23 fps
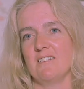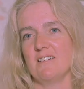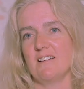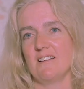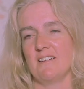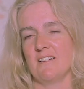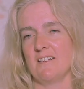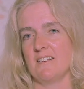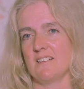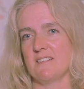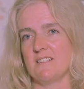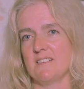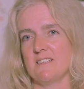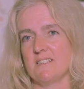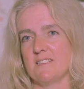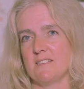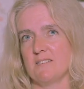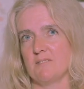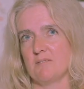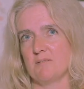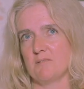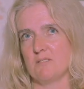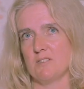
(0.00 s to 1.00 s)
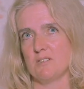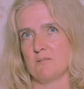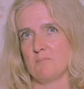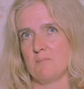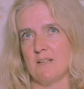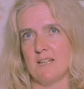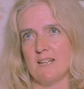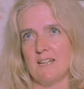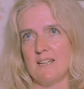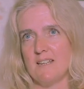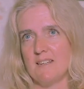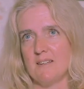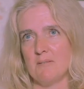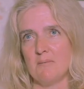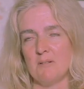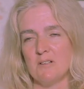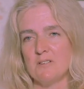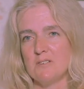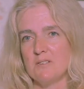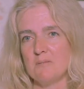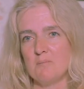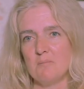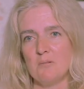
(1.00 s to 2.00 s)
and that's, to me, the
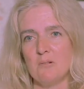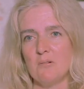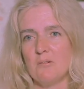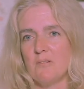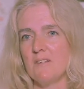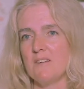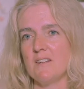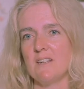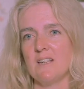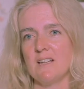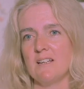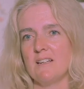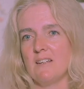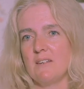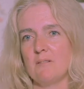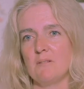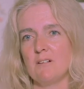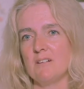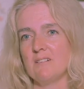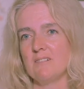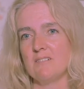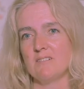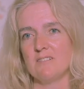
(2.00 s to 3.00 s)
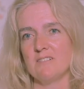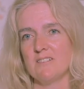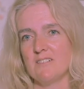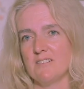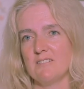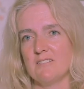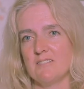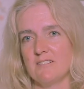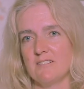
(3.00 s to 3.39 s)
most important thing in the world.